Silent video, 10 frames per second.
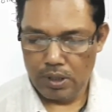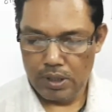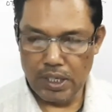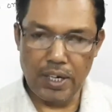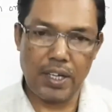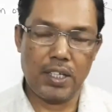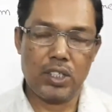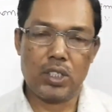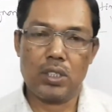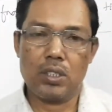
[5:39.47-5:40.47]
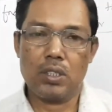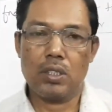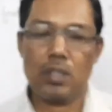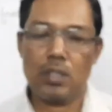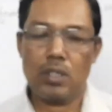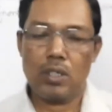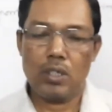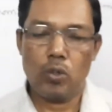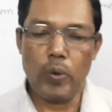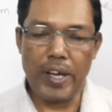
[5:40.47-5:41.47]
That is
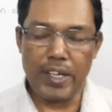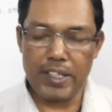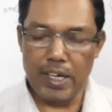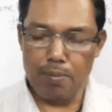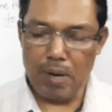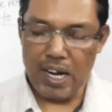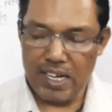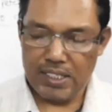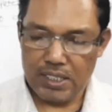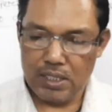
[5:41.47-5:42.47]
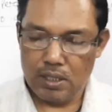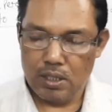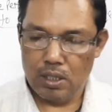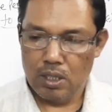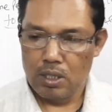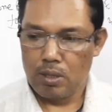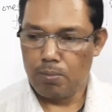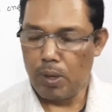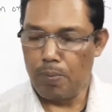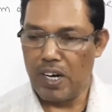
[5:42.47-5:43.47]
wearing that mask,
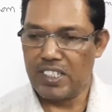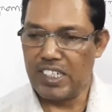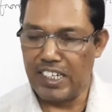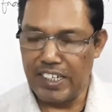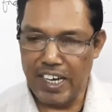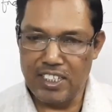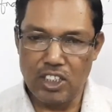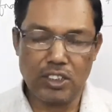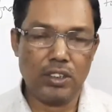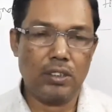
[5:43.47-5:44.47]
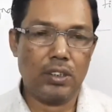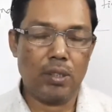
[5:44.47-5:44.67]
proper sanitization,